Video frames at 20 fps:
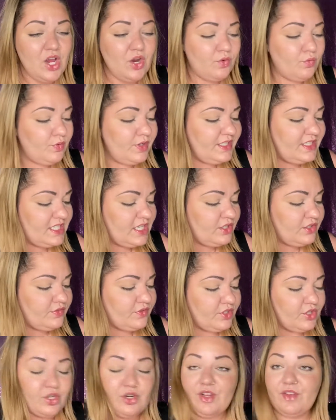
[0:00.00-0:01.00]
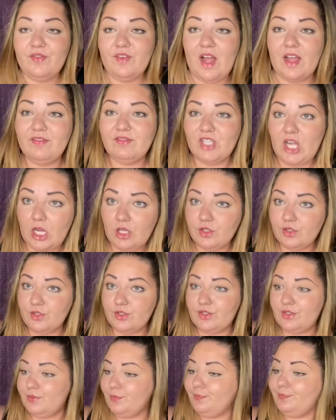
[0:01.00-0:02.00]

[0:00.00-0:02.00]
Retails for $35.